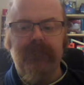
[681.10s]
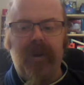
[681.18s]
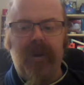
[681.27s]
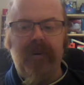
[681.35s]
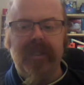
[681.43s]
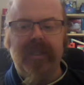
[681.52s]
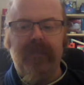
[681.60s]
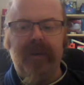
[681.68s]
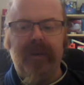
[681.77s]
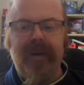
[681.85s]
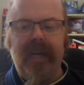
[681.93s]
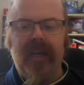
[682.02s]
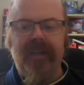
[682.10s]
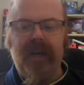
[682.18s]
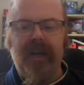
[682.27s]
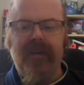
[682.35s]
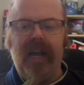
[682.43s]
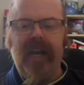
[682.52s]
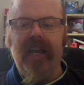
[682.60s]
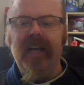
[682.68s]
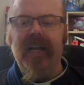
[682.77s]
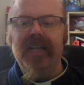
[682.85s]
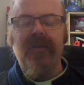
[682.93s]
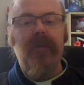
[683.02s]
Oh, it's coming back. Okay,
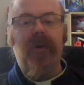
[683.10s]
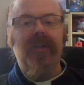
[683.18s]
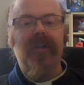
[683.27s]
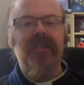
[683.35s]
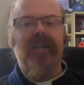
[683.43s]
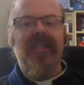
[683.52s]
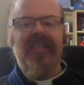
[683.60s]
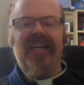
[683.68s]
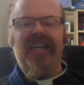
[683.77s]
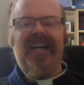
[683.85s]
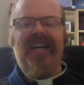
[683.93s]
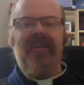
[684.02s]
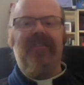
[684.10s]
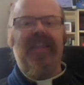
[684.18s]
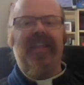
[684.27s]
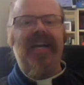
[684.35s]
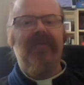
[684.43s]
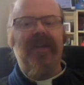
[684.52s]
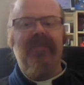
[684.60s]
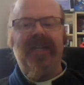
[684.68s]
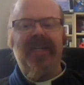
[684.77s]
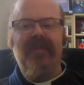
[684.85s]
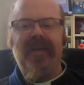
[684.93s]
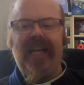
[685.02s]
so I apologise for that. We
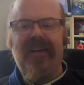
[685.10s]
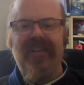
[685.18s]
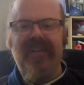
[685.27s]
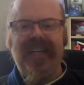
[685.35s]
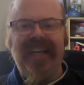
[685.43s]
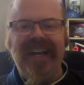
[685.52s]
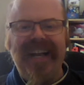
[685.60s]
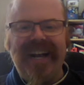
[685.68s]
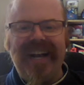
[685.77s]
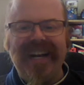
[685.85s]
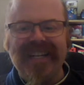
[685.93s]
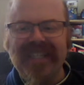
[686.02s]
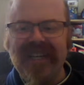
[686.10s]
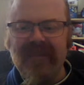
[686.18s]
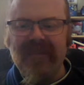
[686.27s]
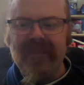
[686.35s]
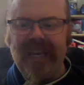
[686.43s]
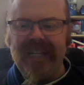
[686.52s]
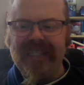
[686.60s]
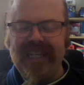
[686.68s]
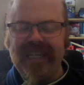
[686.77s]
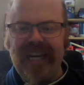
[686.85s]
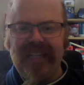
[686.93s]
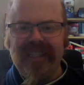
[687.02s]
appear to be having some
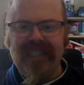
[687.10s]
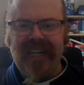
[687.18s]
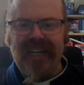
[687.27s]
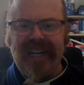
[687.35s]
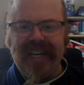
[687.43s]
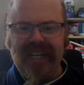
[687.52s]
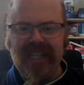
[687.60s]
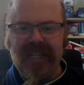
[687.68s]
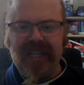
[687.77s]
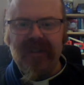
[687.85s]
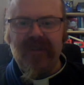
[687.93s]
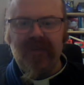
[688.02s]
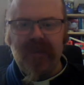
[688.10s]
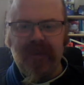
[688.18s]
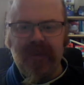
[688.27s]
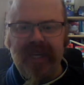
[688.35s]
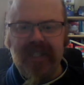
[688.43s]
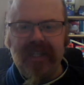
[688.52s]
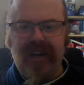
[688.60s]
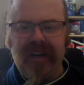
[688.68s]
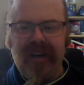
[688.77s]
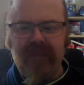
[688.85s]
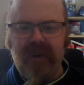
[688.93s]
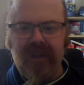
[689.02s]
internet issues, for which
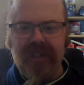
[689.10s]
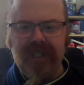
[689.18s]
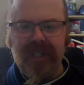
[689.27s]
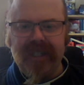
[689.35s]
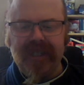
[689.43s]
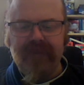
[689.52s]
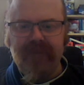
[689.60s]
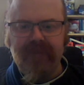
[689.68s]
I apologise.